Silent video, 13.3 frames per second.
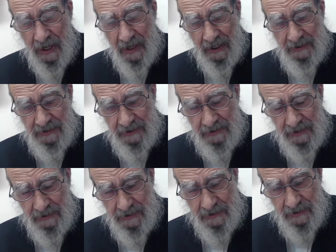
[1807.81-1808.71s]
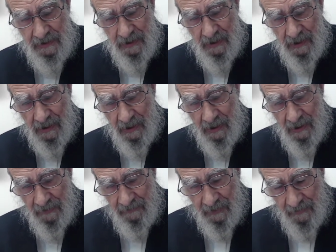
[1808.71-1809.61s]
existence.
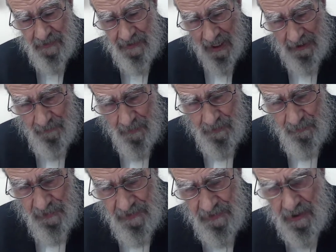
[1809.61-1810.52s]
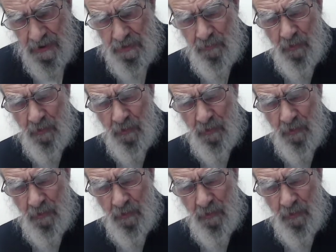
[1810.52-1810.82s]
There is that which precedes